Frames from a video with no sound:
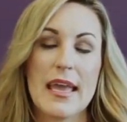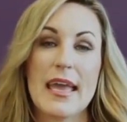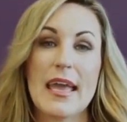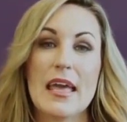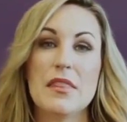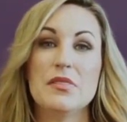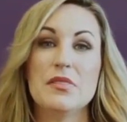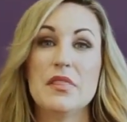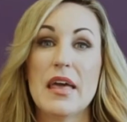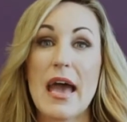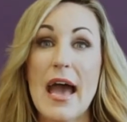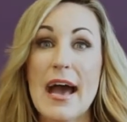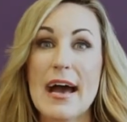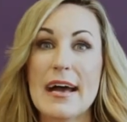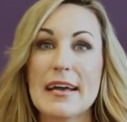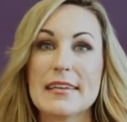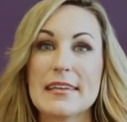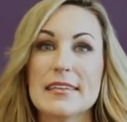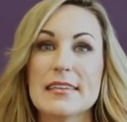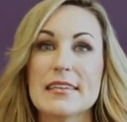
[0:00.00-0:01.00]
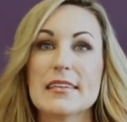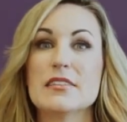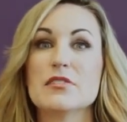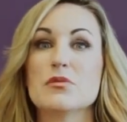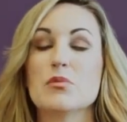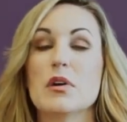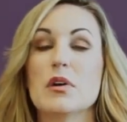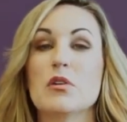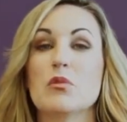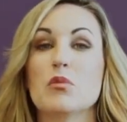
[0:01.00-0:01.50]
And that
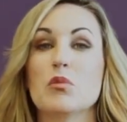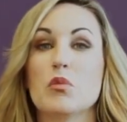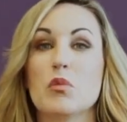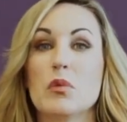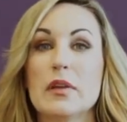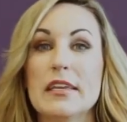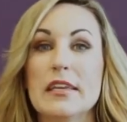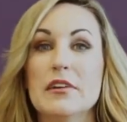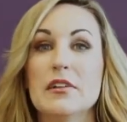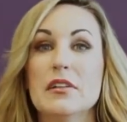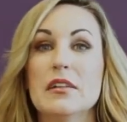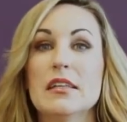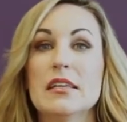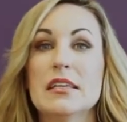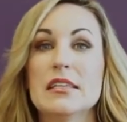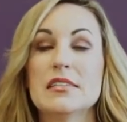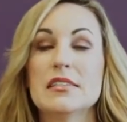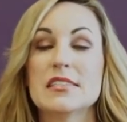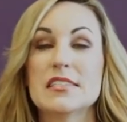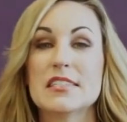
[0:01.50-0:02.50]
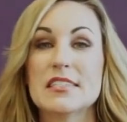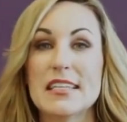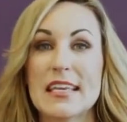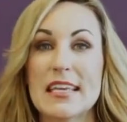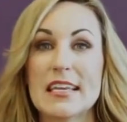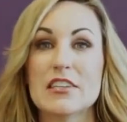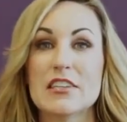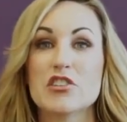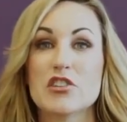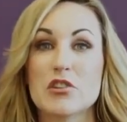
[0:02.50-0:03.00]
is what a real
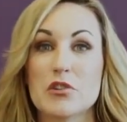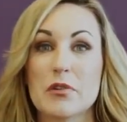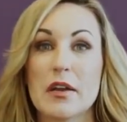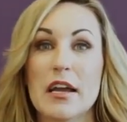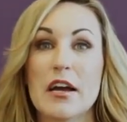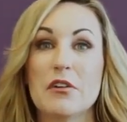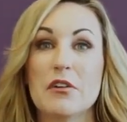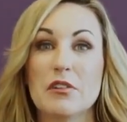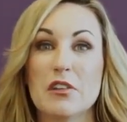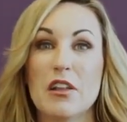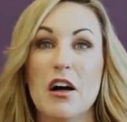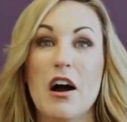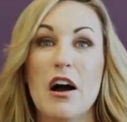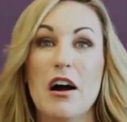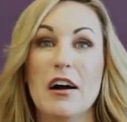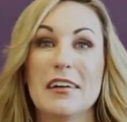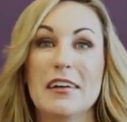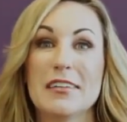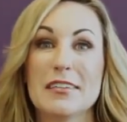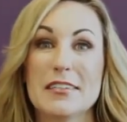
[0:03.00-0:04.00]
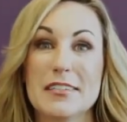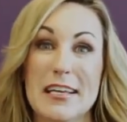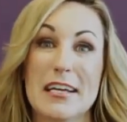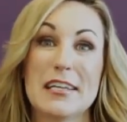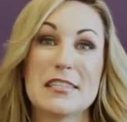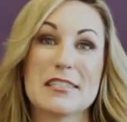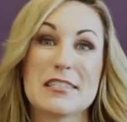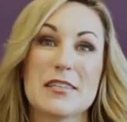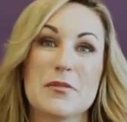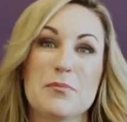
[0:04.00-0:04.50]
stand your ground law
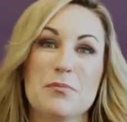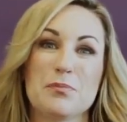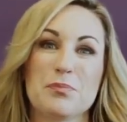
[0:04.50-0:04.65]
does.